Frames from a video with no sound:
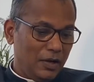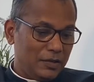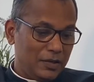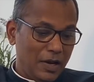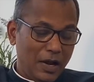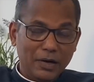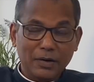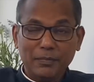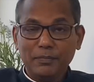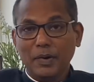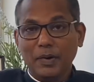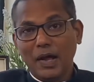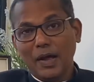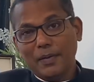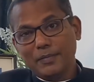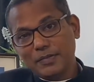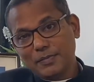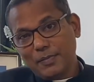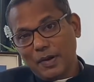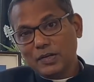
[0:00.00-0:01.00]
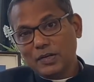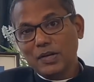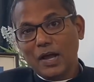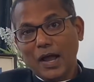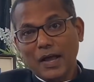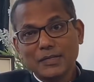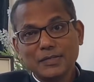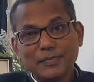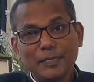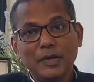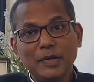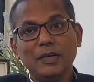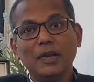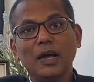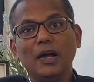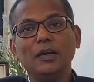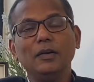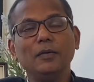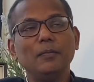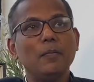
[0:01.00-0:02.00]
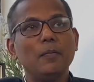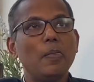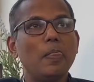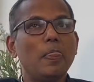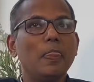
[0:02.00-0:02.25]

done, perhaps much has been done.